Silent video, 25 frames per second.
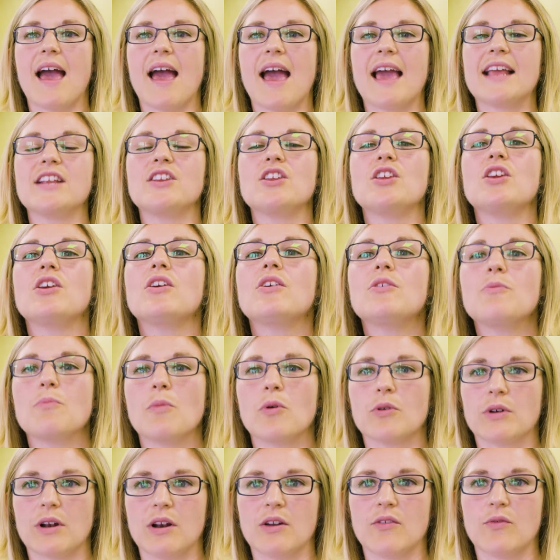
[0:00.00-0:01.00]
A new
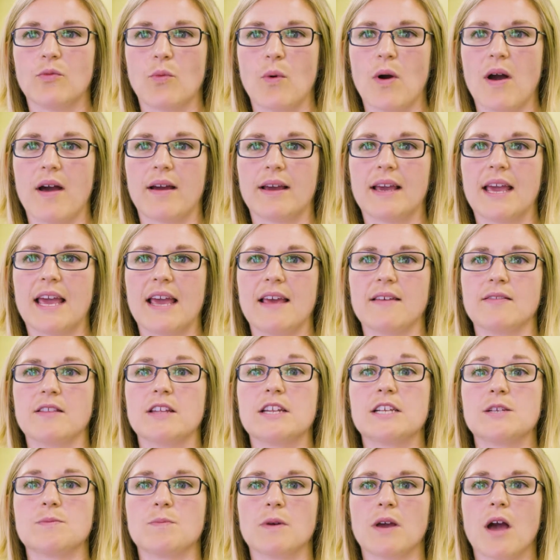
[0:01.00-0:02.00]
model of working that
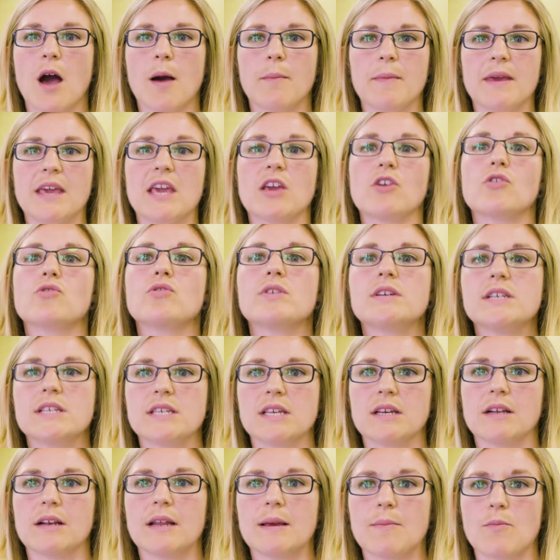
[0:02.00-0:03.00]
is becoming
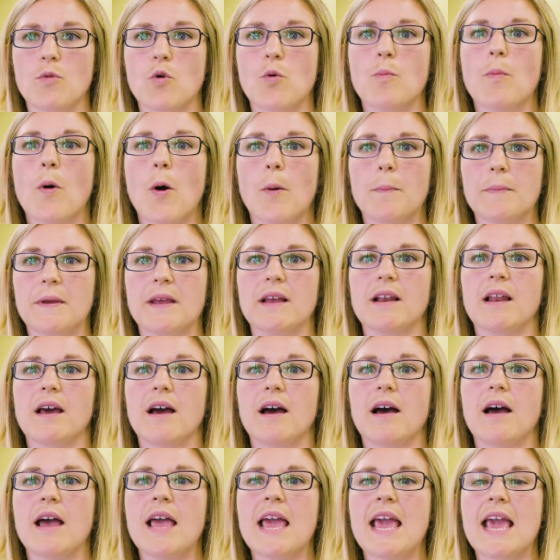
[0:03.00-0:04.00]
increasingly more
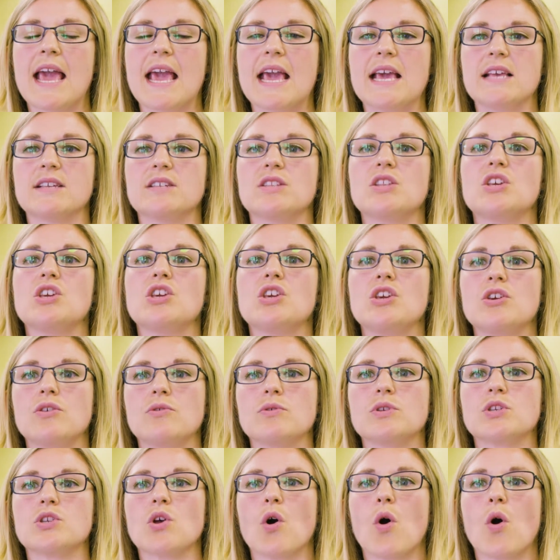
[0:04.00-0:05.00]
popular is the use